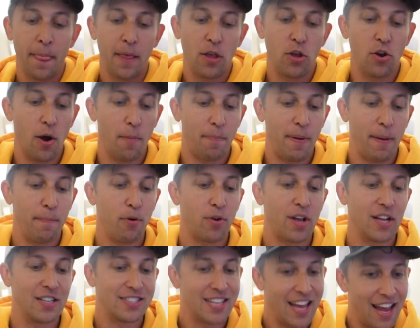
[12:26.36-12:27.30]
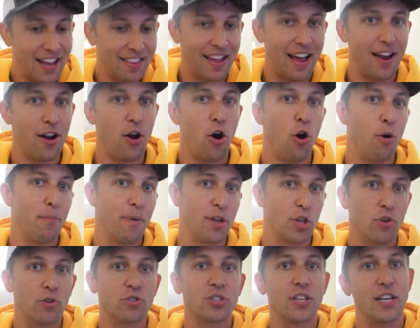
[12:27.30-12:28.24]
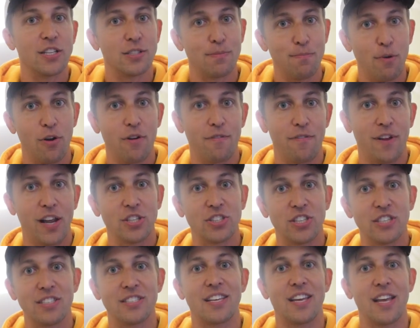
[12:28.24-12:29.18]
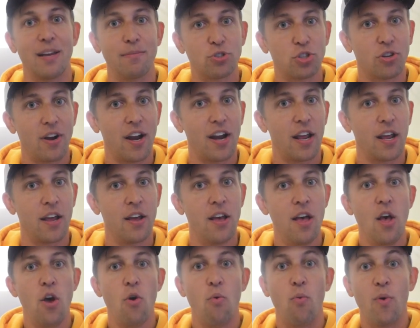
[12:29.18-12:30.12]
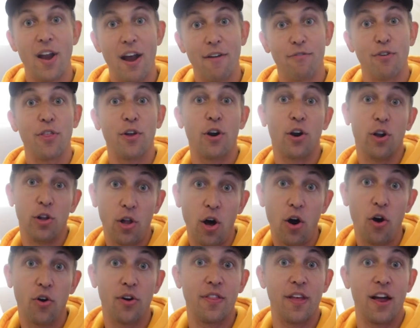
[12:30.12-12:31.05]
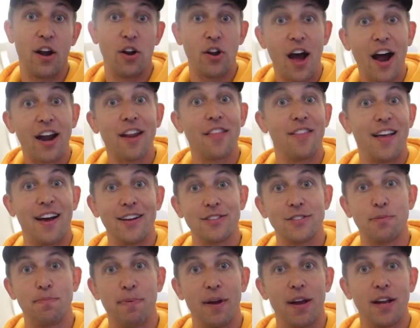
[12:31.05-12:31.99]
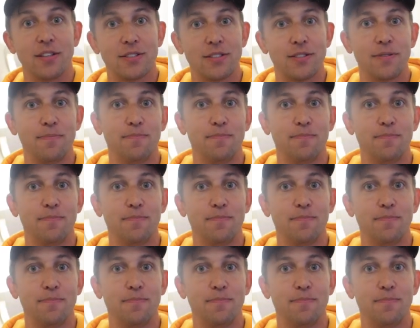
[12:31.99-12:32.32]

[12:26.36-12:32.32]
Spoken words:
you know, people can take that home and use it as motivation to keep training whenever they're alone and they're not in that space.